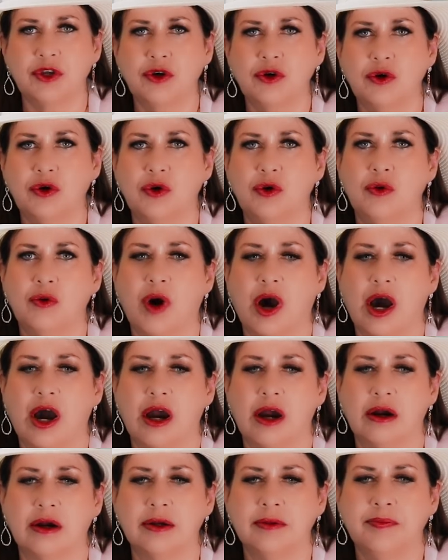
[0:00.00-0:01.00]
you who
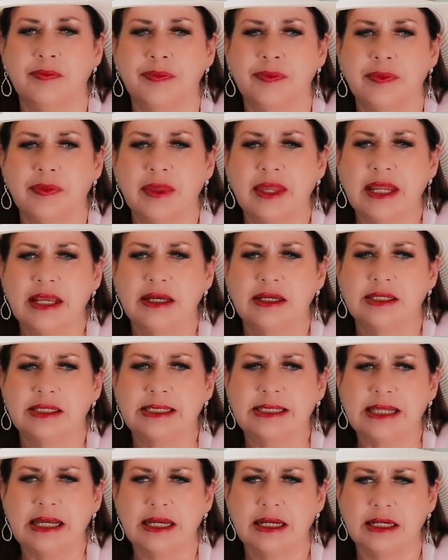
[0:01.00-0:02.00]
are
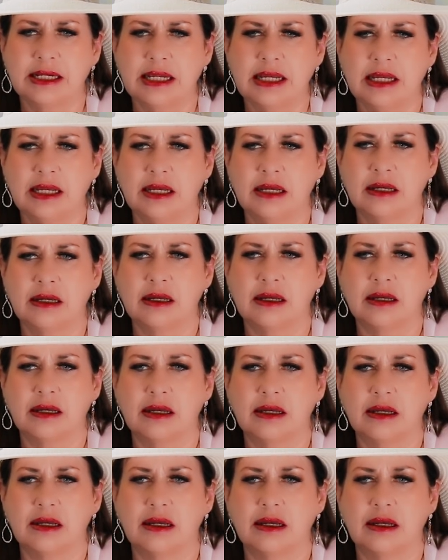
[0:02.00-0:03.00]
sending
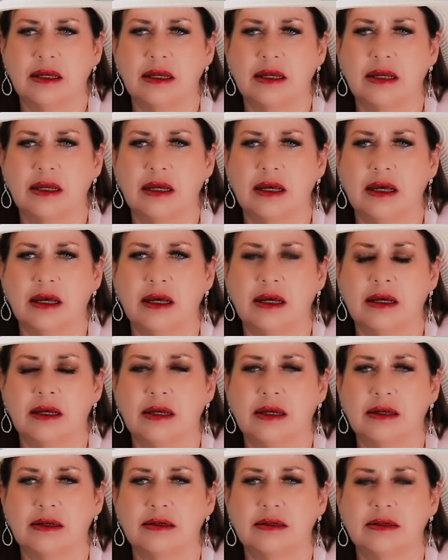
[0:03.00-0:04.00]

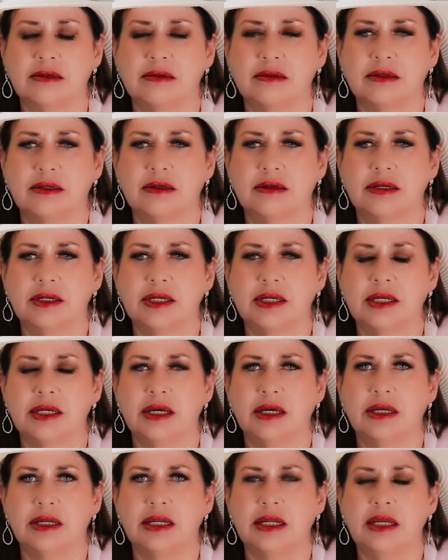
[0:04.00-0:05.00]
an
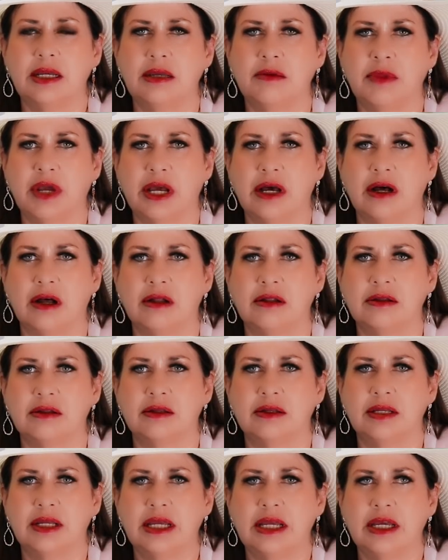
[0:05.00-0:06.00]

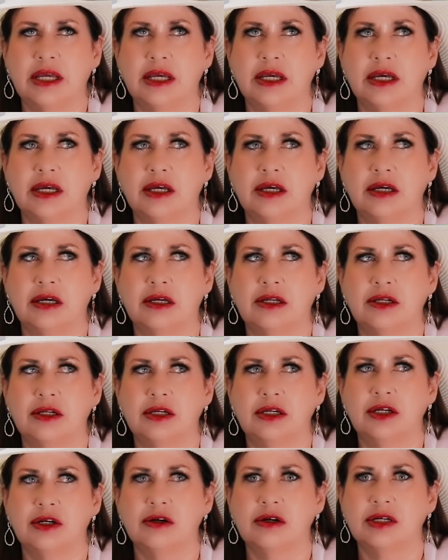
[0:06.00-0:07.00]
email and
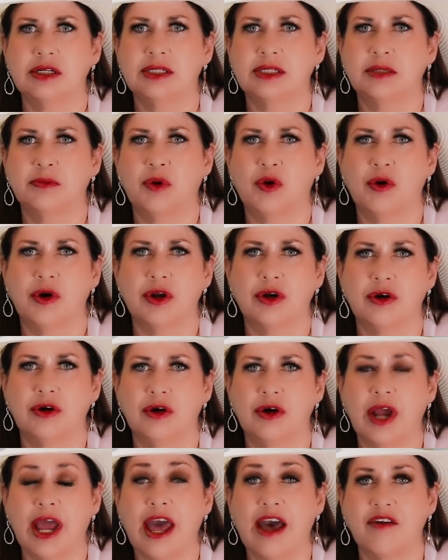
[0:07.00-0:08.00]
you're a supporter
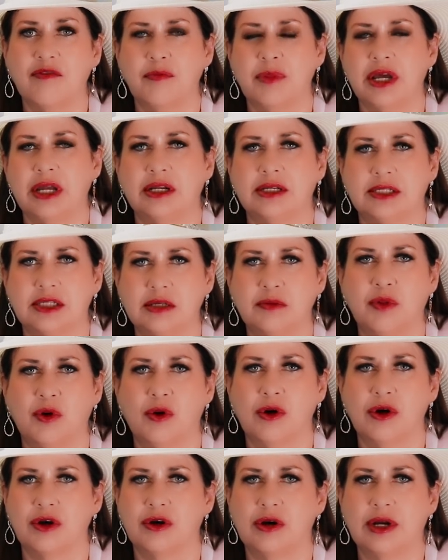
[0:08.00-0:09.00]
or have been a
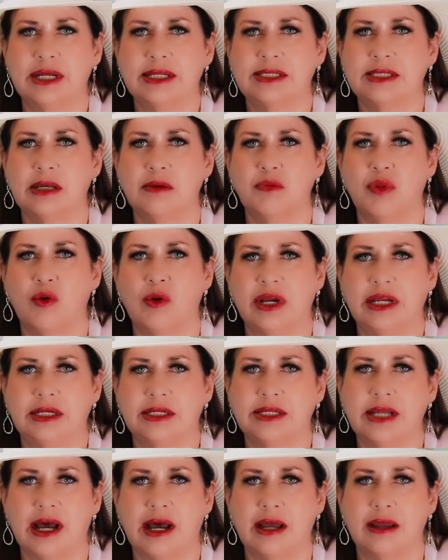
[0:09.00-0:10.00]
supporter at some point
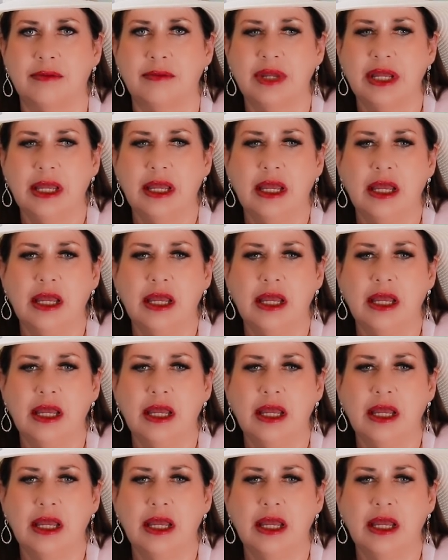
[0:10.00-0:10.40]
in time,